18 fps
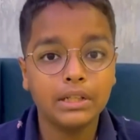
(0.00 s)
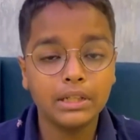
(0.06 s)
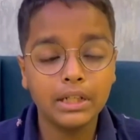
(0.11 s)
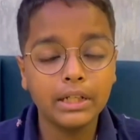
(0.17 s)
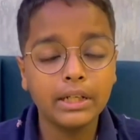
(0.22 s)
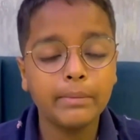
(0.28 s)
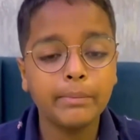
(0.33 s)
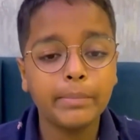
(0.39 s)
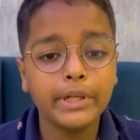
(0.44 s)

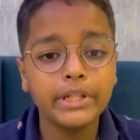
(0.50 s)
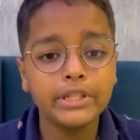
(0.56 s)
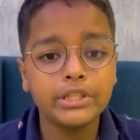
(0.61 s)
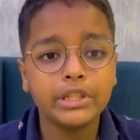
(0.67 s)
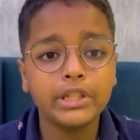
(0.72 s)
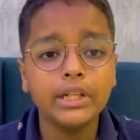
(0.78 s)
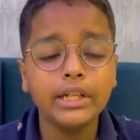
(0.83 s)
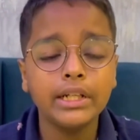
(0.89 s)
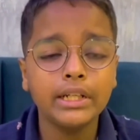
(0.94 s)

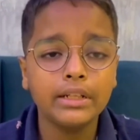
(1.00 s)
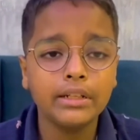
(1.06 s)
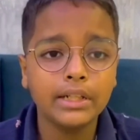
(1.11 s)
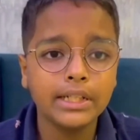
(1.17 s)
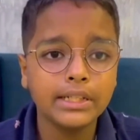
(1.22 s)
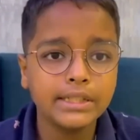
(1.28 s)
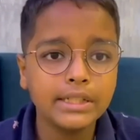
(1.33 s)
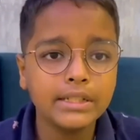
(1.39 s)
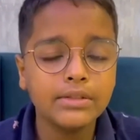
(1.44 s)
temperature
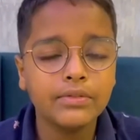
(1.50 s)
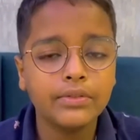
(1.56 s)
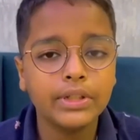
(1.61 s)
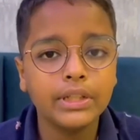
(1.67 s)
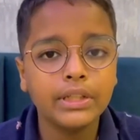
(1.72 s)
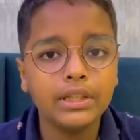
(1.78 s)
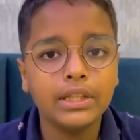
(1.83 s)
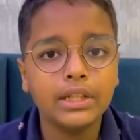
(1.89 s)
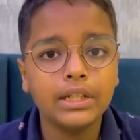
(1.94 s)
increases
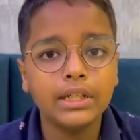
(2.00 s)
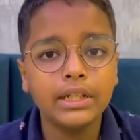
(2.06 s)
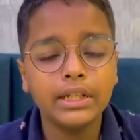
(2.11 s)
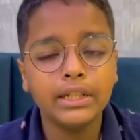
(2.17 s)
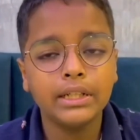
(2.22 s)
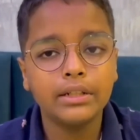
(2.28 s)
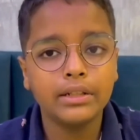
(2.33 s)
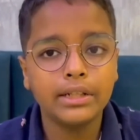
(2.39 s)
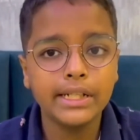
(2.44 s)
with the
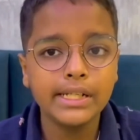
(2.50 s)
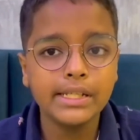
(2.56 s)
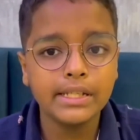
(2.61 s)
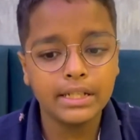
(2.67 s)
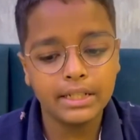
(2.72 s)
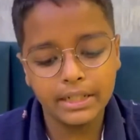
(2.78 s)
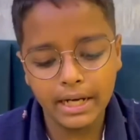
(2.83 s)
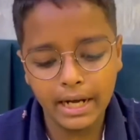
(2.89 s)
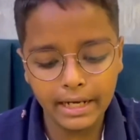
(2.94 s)
increase
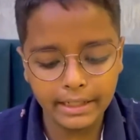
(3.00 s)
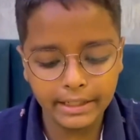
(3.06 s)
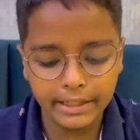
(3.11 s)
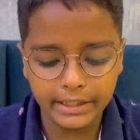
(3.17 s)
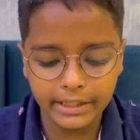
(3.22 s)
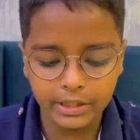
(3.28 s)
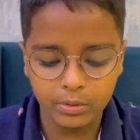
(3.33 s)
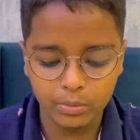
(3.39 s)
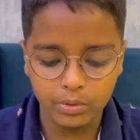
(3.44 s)
in
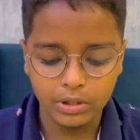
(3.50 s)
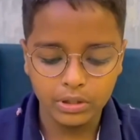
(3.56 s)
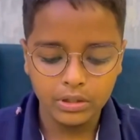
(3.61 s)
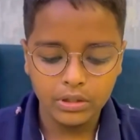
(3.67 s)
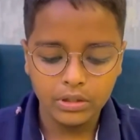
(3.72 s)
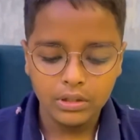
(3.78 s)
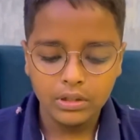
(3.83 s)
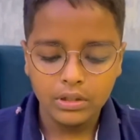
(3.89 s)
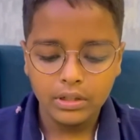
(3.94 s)
altitude.
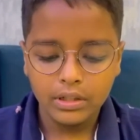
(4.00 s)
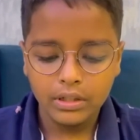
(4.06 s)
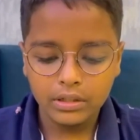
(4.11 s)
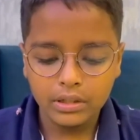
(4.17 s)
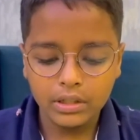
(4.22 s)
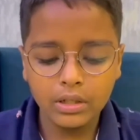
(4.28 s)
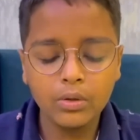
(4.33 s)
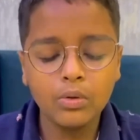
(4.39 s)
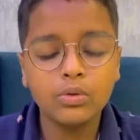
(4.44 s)

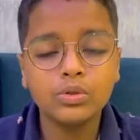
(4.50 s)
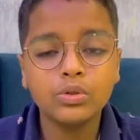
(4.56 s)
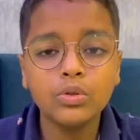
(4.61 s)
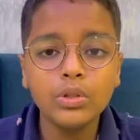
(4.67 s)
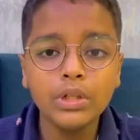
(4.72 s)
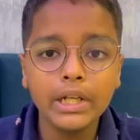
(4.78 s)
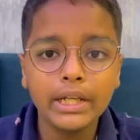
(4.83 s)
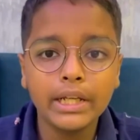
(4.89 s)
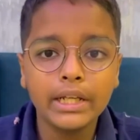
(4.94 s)
The
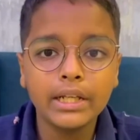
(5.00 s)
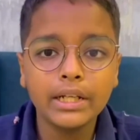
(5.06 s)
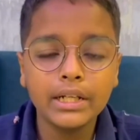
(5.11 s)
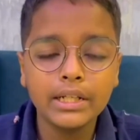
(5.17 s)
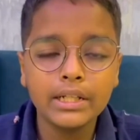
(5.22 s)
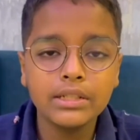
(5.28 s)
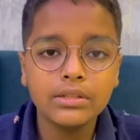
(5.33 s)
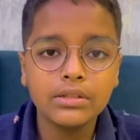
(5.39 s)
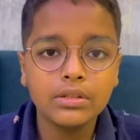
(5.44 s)
ozone layer
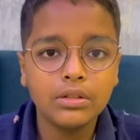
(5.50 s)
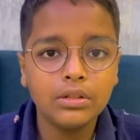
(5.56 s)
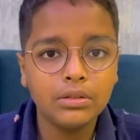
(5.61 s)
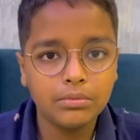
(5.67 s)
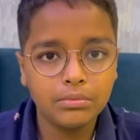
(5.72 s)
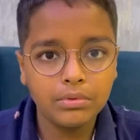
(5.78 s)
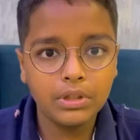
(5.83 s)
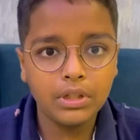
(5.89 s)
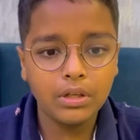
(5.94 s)
is
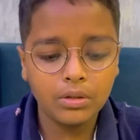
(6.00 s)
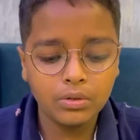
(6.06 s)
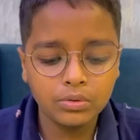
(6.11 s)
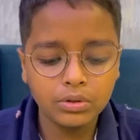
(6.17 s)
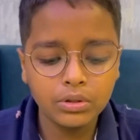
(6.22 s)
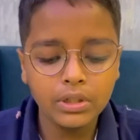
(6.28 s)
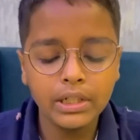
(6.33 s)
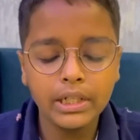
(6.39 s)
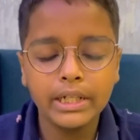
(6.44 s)

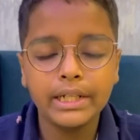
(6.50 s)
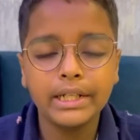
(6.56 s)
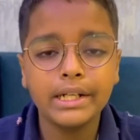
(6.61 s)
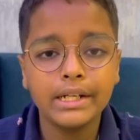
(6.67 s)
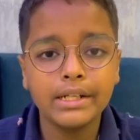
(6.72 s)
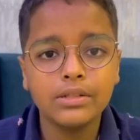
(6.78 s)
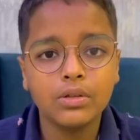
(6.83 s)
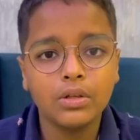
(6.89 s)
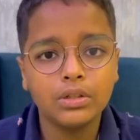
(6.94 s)

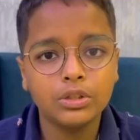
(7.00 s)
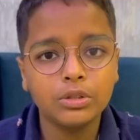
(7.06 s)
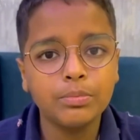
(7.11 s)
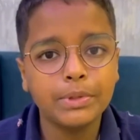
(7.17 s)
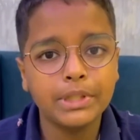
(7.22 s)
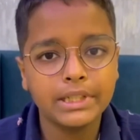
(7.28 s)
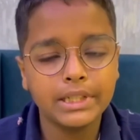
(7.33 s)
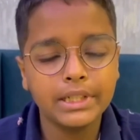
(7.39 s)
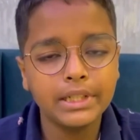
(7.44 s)
also
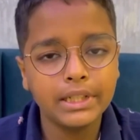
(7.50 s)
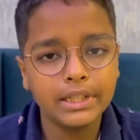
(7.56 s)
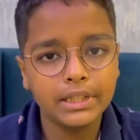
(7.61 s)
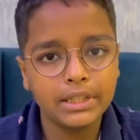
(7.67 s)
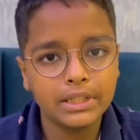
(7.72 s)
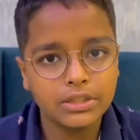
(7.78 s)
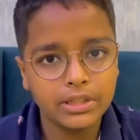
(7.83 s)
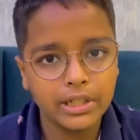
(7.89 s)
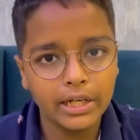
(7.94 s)
present in the
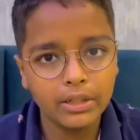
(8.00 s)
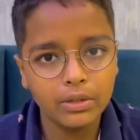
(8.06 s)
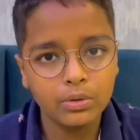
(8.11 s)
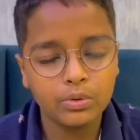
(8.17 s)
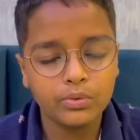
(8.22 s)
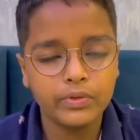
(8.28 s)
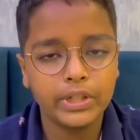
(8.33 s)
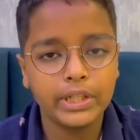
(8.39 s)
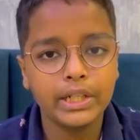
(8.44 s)

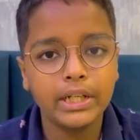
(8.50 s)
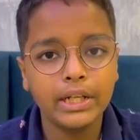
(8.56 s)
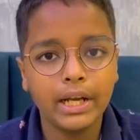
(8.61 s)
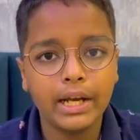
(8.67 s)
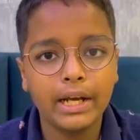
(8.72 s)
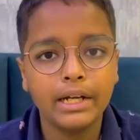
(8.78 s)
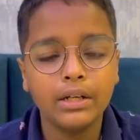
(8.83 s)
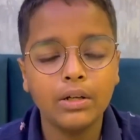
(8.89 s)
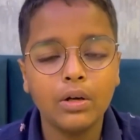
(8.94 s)
stratosphere,
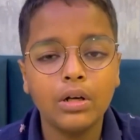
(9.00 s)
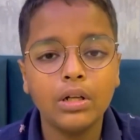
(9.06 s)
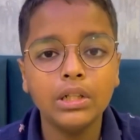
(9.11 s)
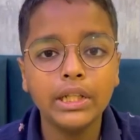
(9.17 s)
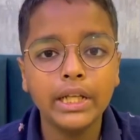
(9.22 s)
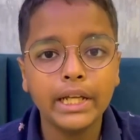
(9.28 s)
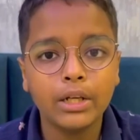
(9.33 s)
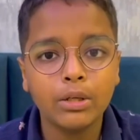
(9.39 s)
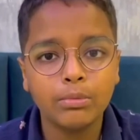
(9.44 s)
and all the
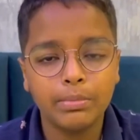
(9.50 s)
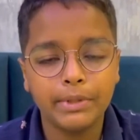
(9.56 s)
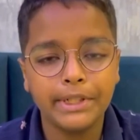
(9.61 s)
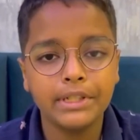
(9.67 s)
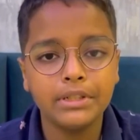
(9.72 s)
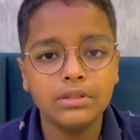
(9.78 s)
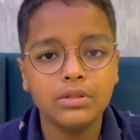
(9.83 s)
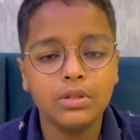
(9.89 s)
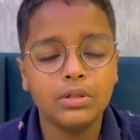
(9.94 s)

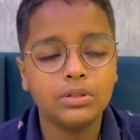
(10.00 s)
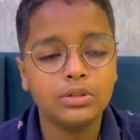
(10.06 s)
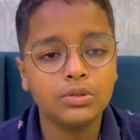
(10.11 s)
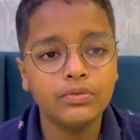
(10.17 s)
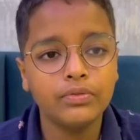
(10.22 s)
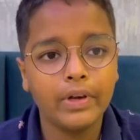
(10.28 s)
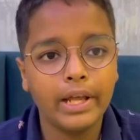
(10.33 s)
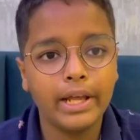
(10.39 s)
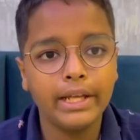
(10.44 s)
aeroplanes also
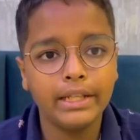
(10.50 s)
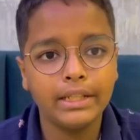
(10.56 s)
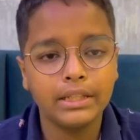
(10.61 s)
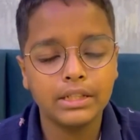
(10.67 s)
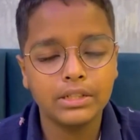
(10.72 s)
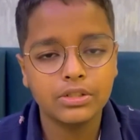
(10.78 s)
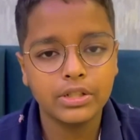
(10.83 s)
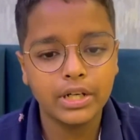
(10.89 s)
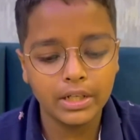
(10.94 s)
fly in the
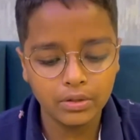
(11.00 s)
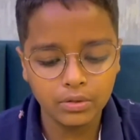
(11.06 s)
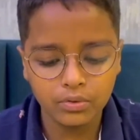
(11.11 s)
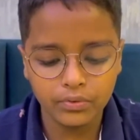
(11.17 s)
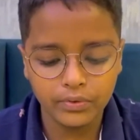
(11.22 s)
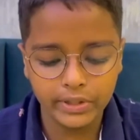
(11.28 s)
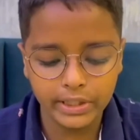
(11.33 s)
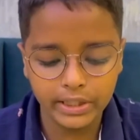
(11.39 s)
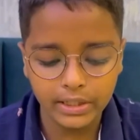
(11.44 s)

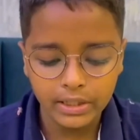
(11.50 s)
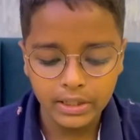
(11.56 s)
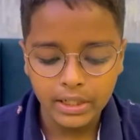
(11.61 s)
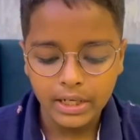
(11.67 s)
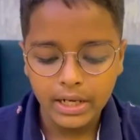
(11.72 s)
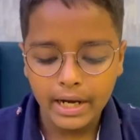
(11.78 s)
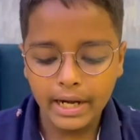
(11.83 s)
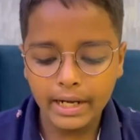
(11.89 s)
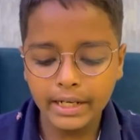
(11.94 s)
stratosphere,
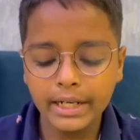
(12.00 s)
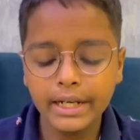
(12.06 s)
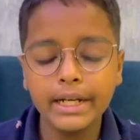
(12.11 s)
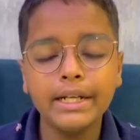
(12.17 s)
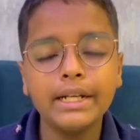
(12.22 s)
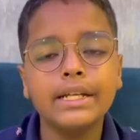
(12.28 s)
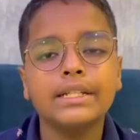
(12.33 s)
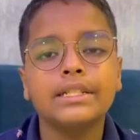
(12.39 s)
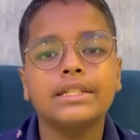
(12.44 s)
and it
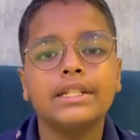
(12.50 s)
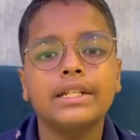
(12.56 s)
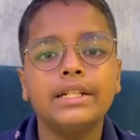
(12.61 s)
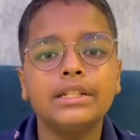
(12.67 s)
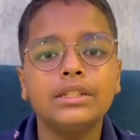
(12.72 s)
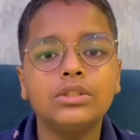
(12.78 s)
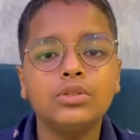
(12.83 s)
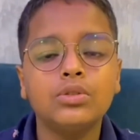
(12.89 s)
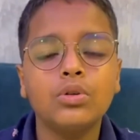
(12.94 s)

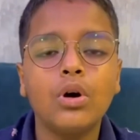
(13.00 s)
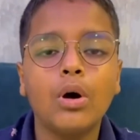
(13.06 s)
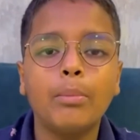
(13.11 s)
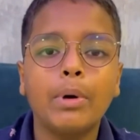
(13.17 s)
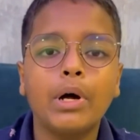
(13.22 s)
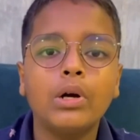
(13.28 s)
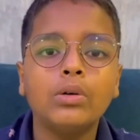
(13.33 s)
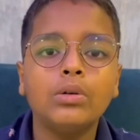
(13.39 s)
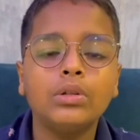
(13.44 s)
extends to
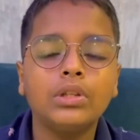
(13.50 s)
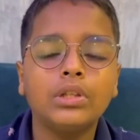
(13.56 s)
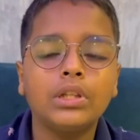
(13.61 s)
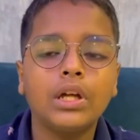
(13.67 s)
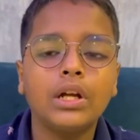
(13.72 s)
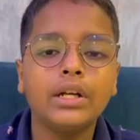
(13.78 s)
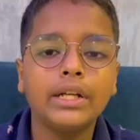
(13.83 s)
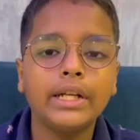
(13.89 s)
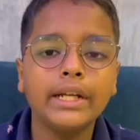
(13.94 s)
about
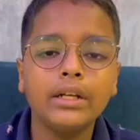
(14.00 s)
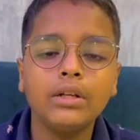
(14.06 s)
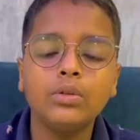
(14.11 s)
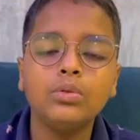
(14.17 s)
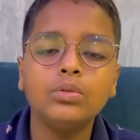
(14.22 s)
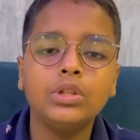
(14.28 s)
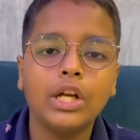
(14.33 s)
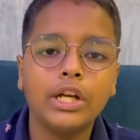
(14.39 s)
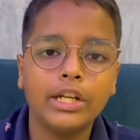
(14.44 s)
30 to
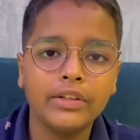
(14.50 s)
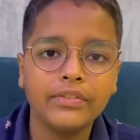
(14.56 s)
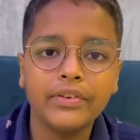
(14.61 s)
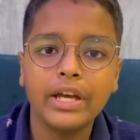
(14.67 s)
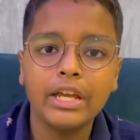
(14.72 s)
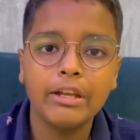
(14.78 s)
35